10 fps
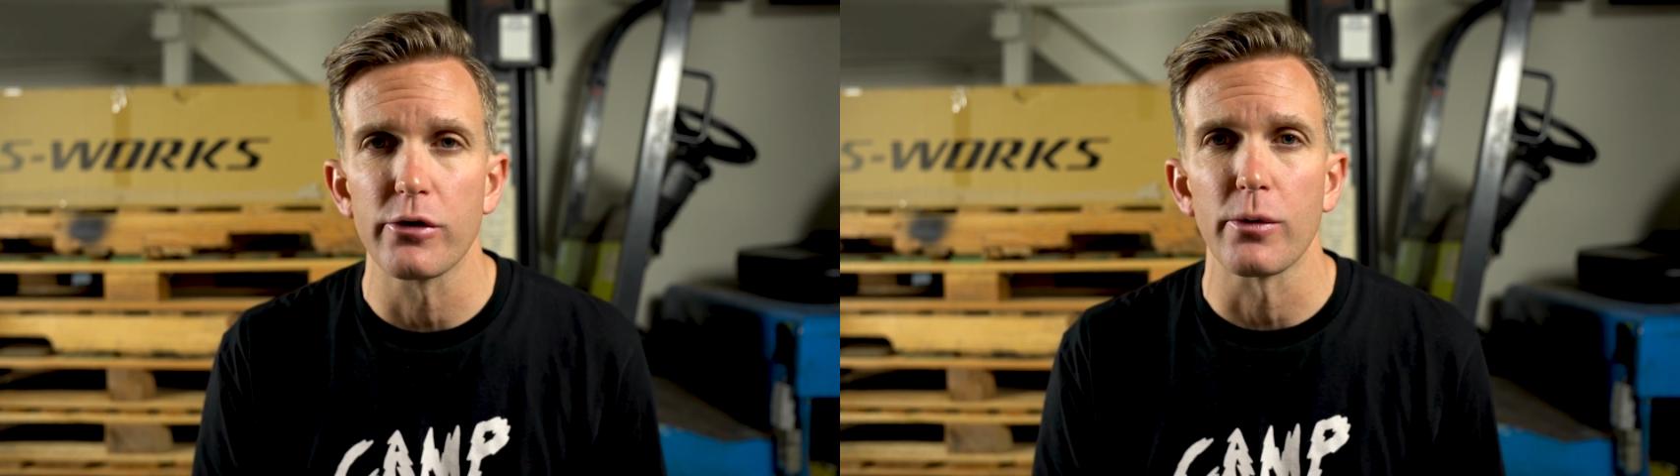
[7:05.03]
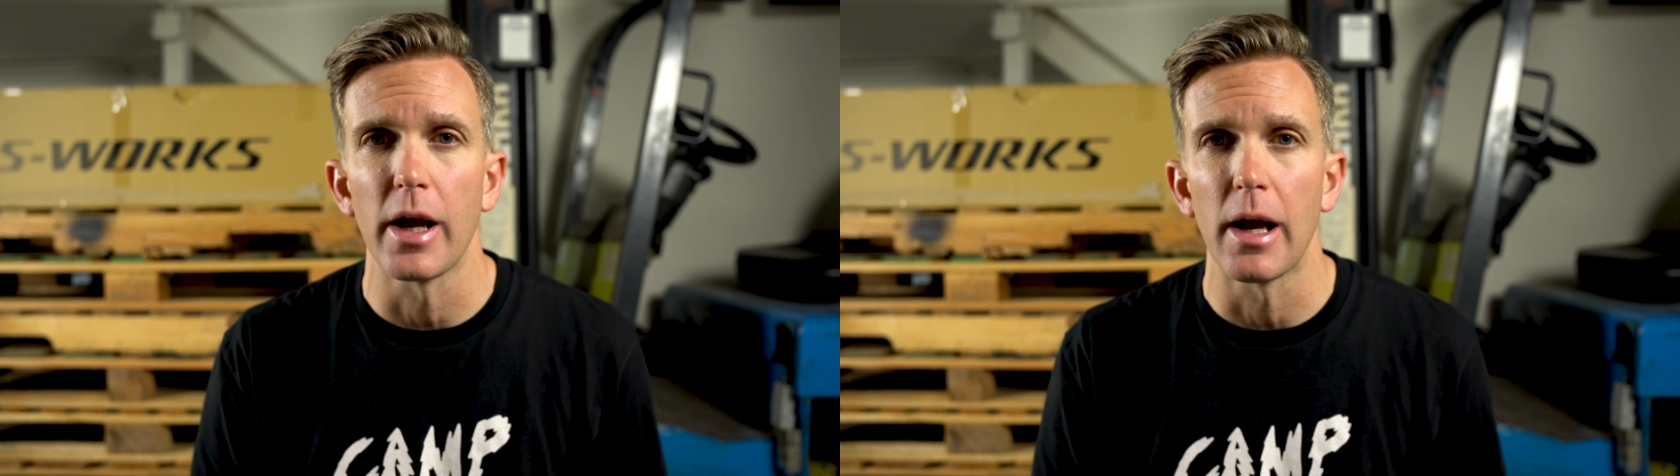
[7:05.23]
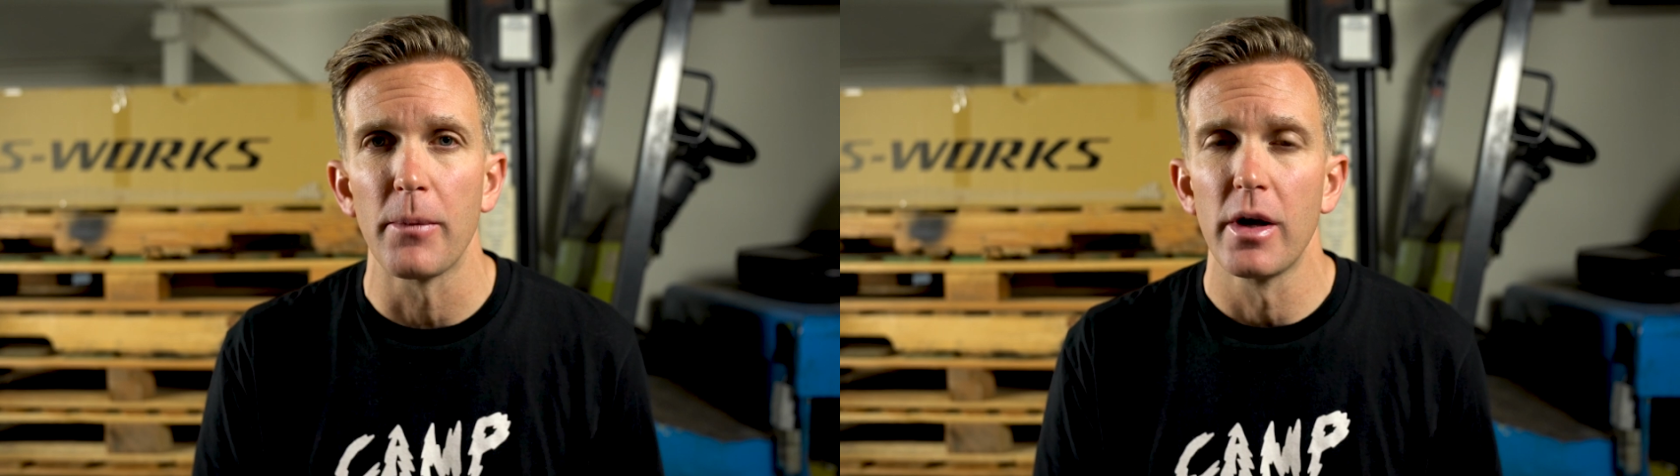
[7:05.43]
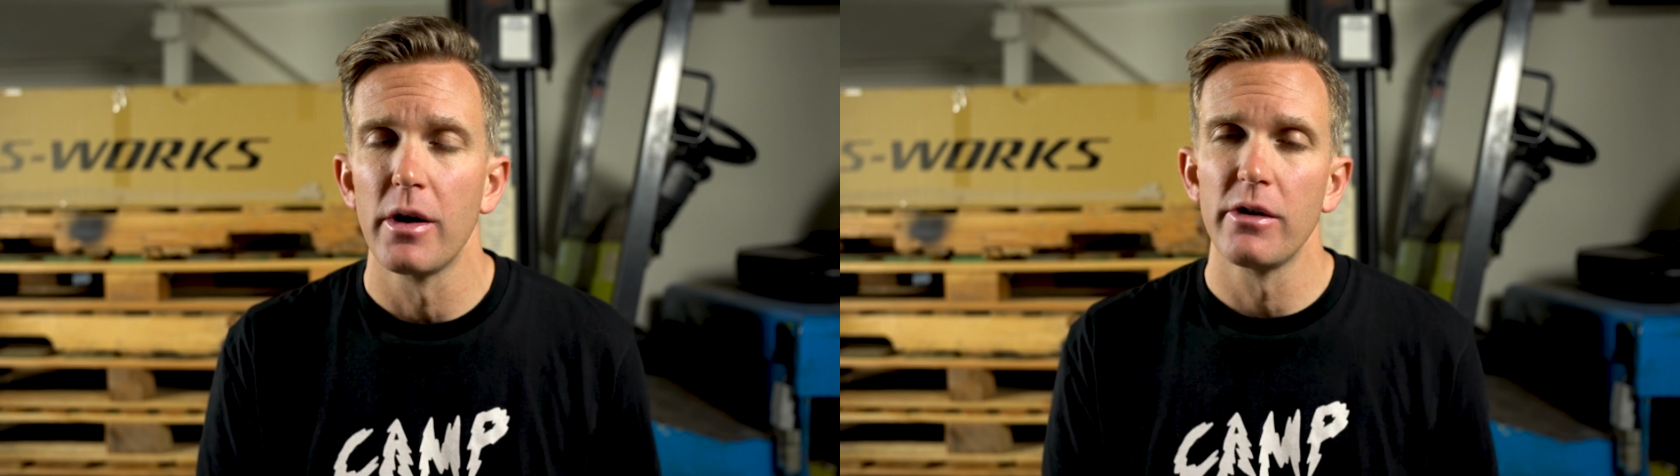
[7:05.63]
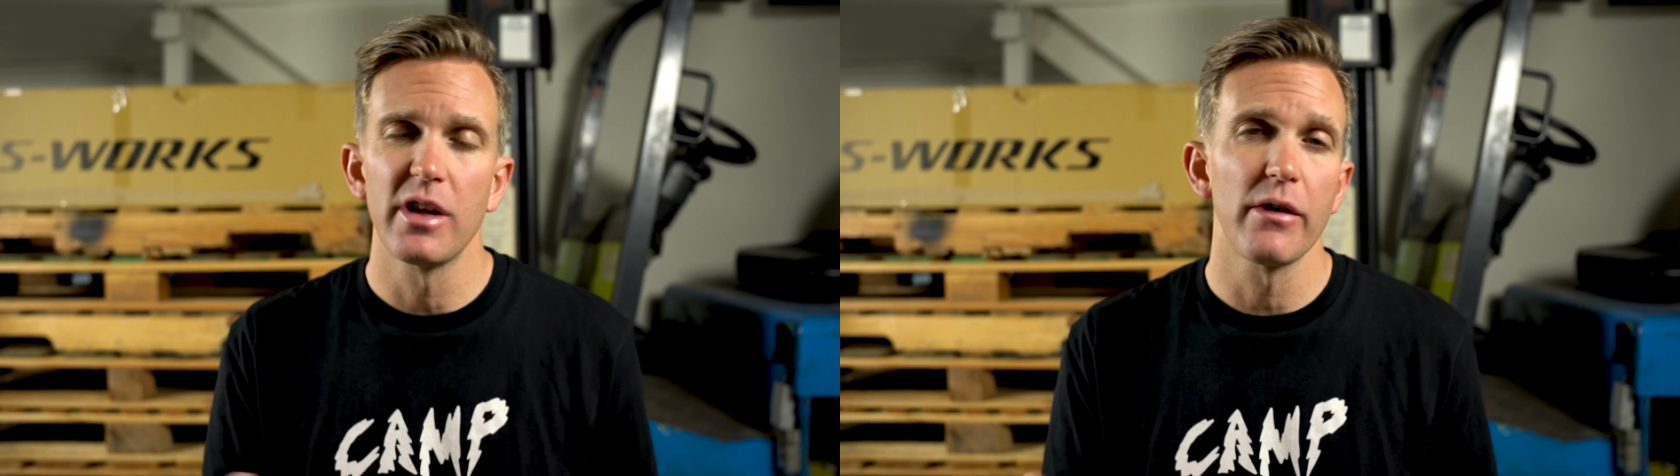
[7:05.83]
SRAM.
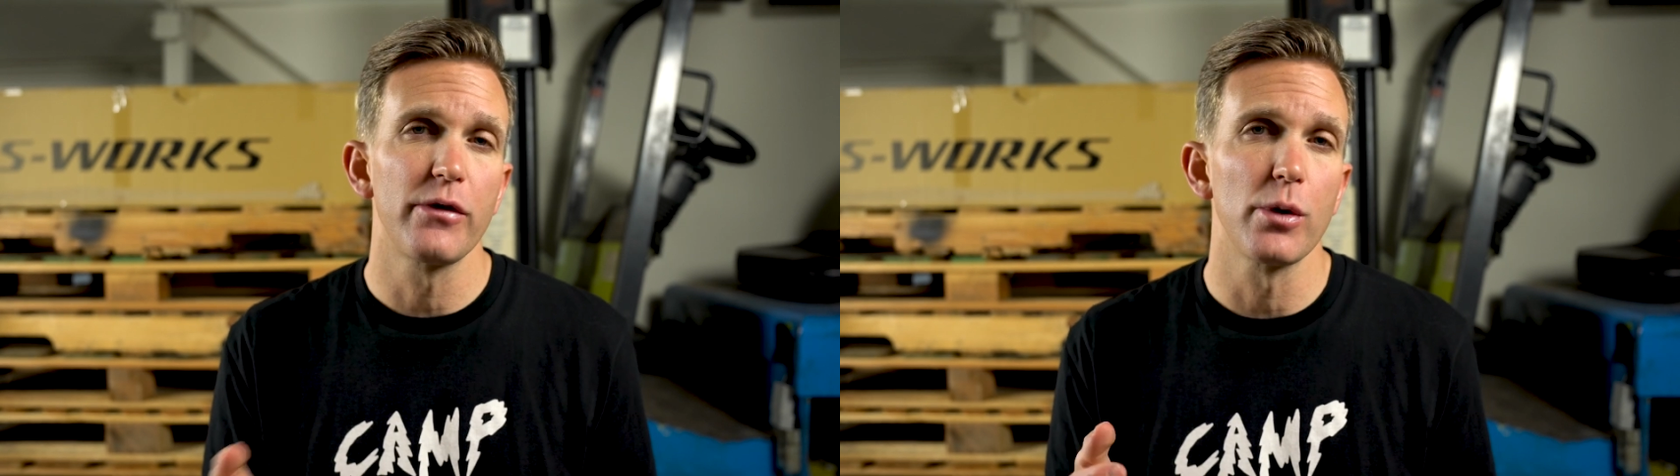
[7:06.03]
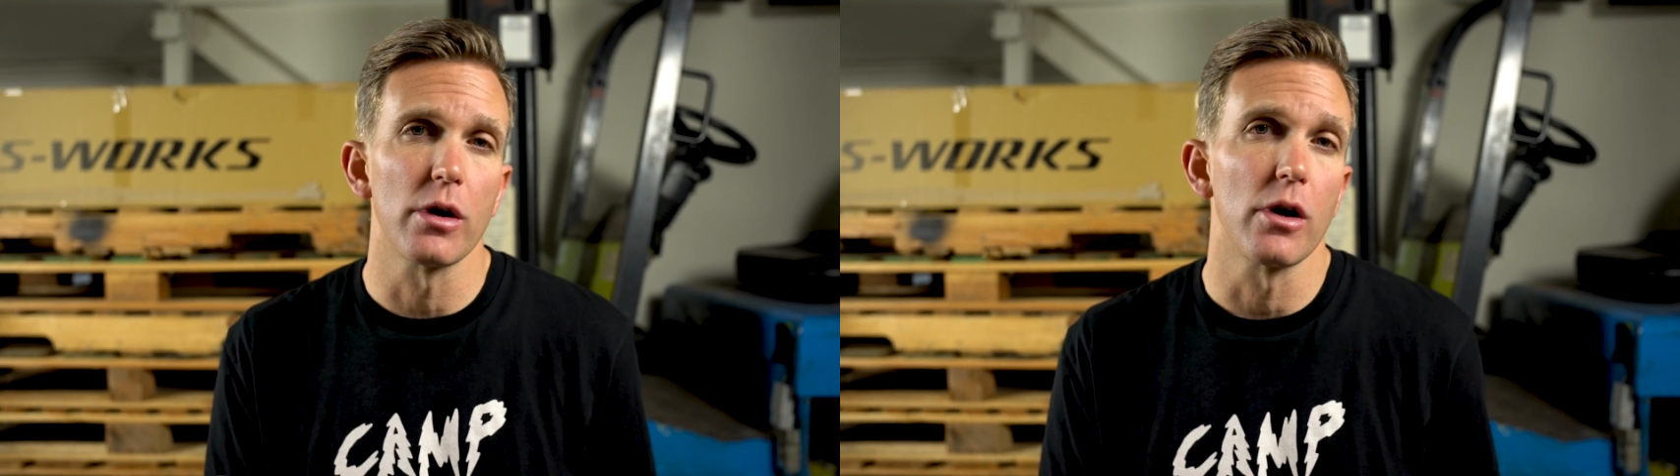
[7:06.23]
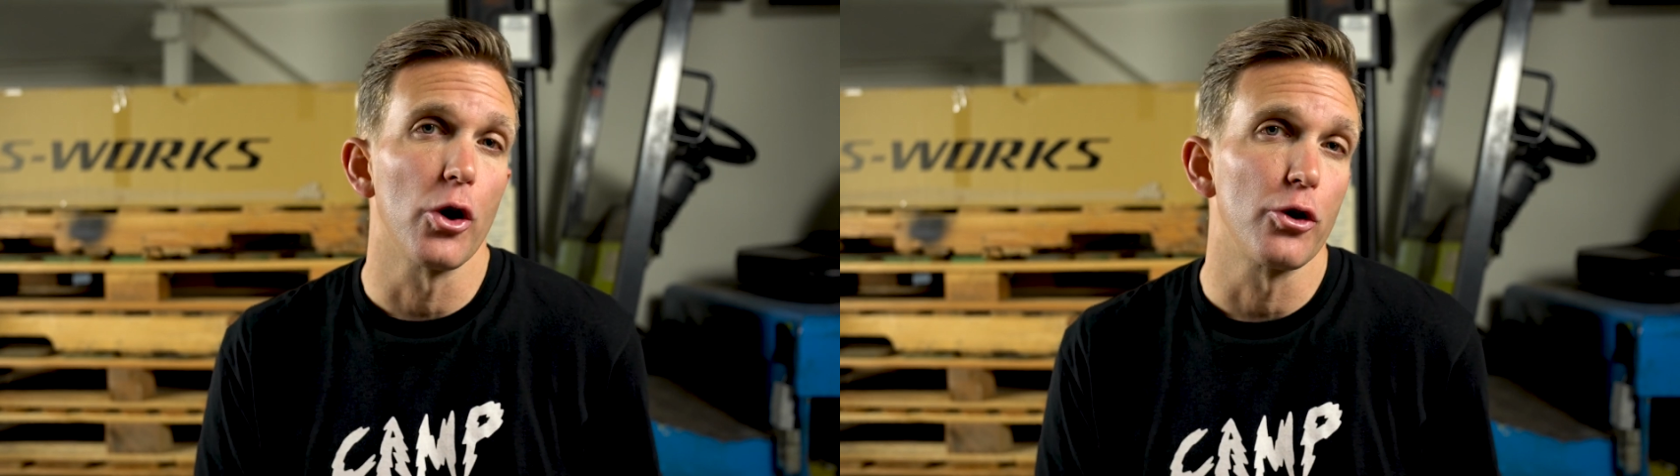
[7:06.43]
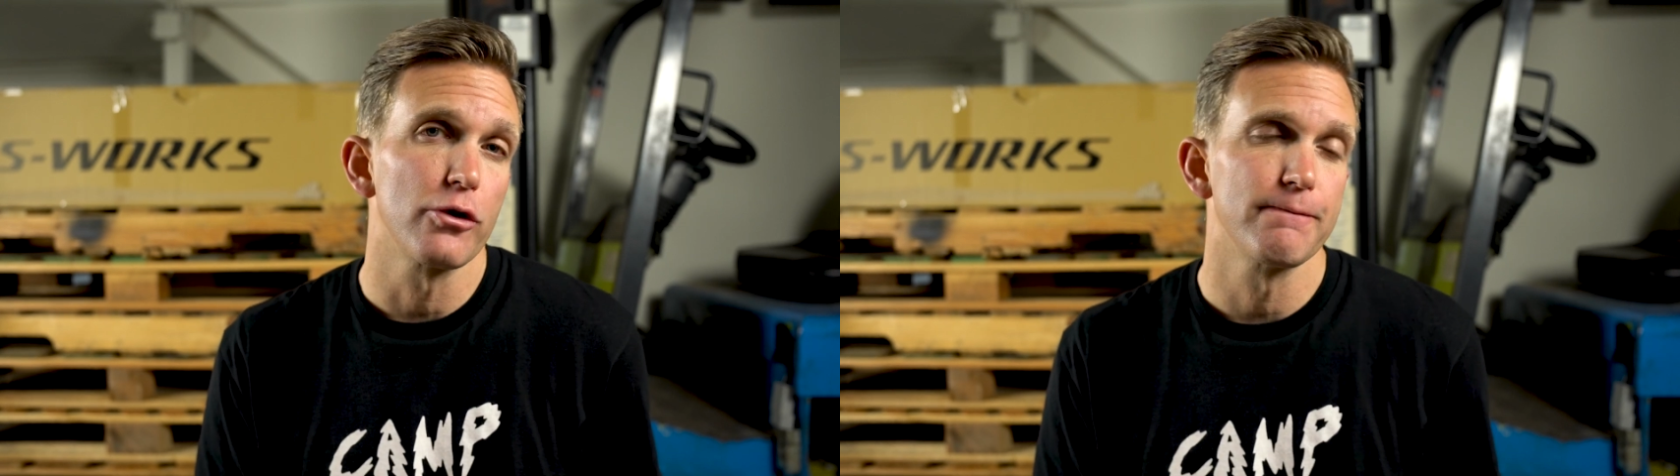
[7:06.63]
Save a few hundred dollars.